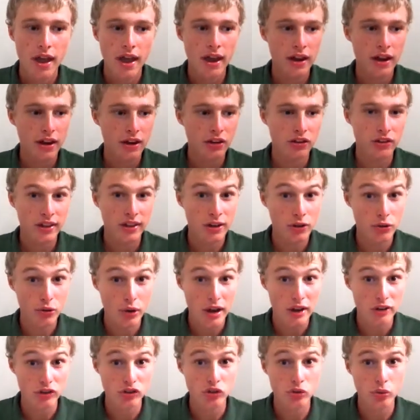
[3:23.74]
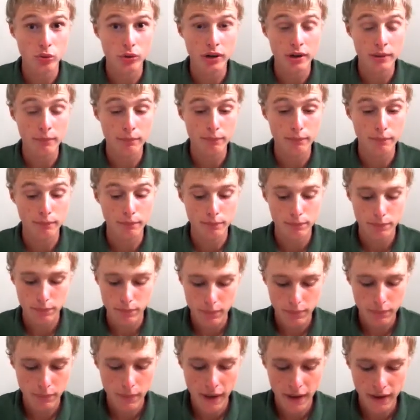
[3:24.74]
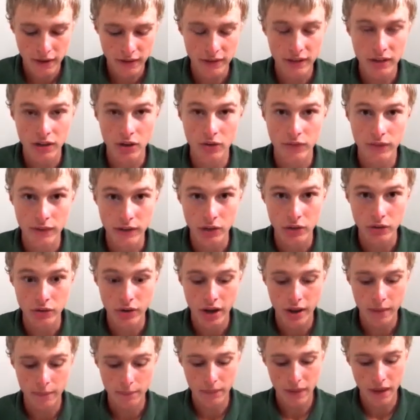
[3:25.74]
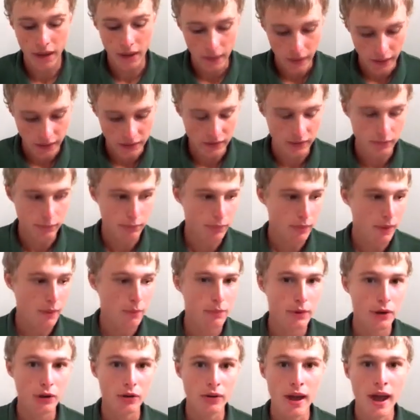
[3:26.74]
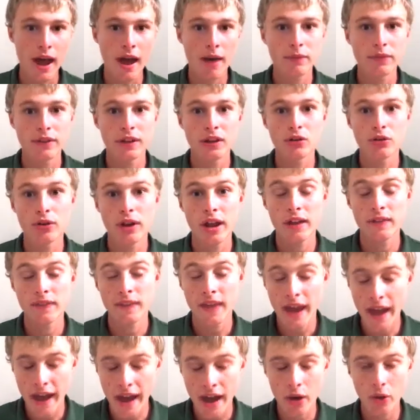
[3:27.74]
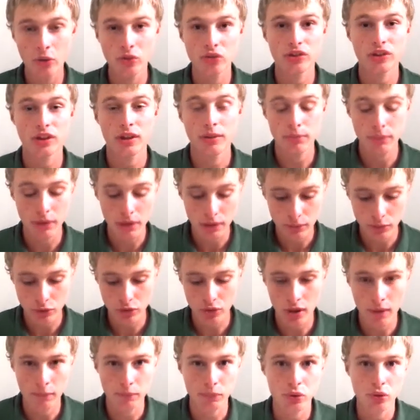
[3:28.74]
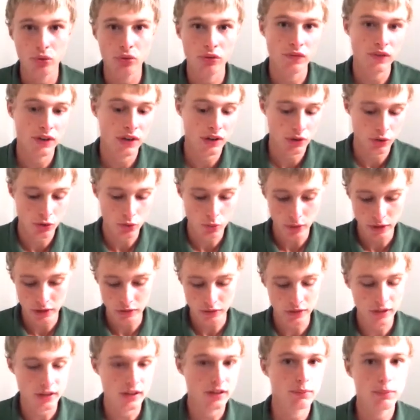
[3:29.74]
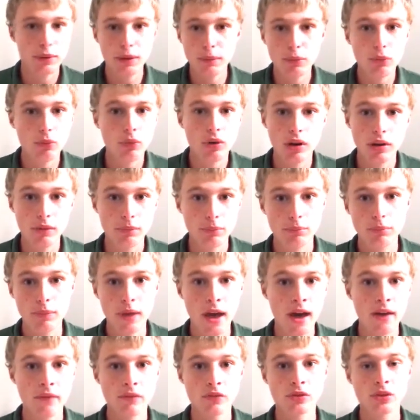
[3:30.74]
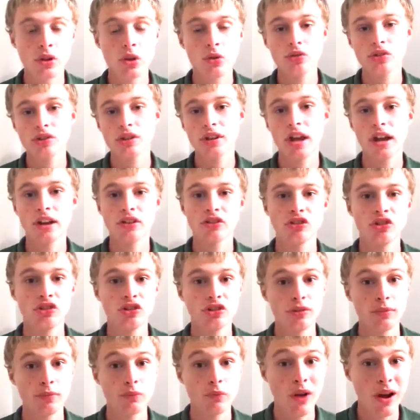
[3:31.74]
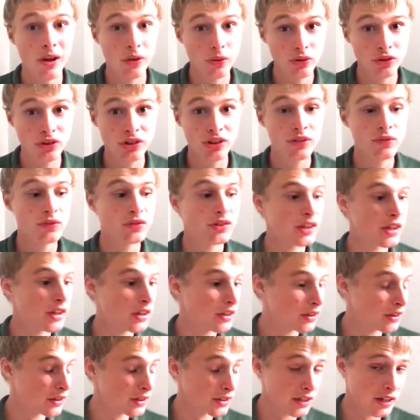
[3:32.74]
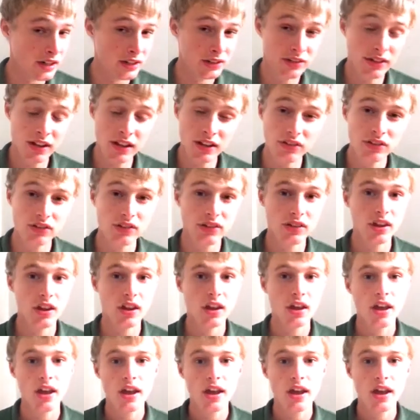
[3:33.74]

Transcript: a internet store and pay to get on the internet. I like to be able to have the internet in the house and be able to upload a video quickly. And people want to have close connections to relatives in the United States